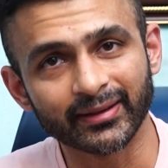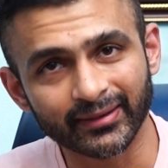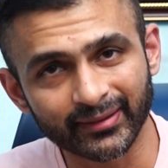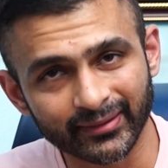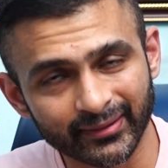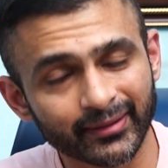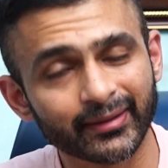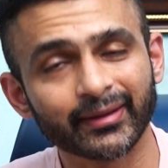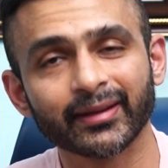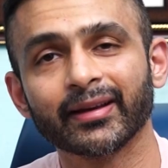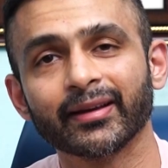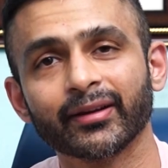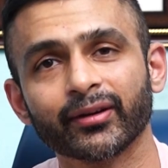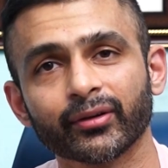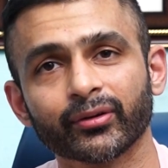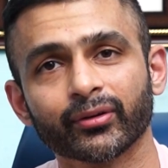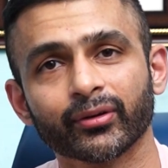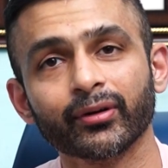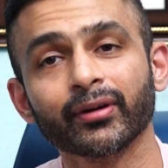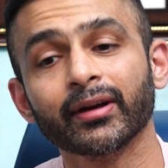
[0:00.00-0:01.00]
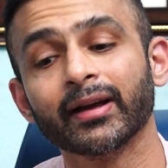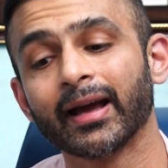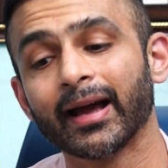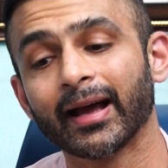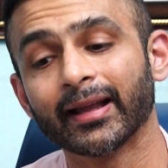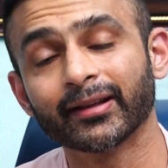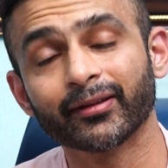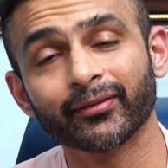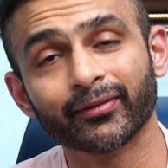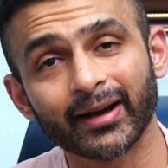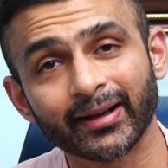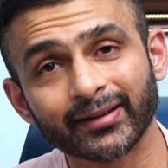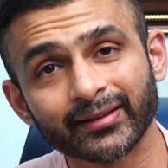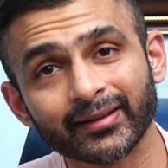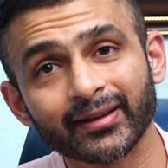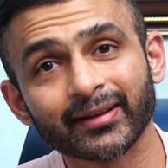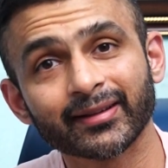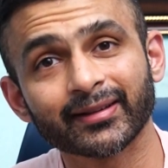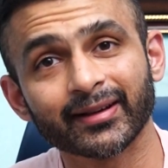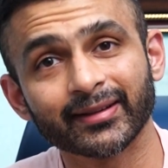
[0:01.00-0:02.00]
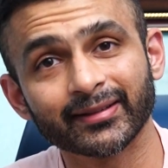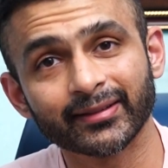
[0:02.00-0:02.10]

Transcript: irundite irukum, and the vaginal